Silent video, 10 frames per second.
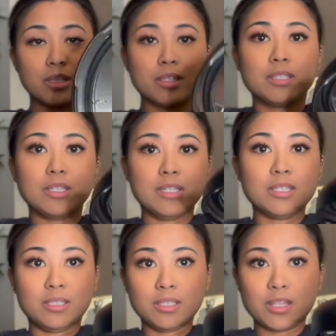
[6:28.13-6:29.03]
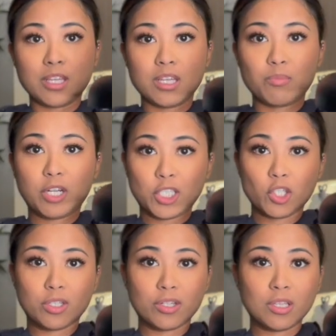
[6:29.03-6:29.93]
this is the pressure
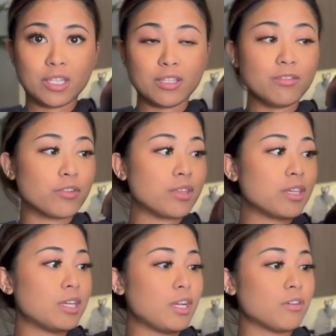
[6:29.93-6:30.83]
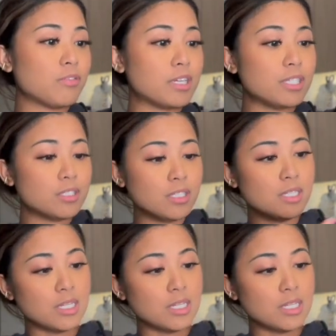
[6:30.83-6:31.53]
cooker lid for the air fryer.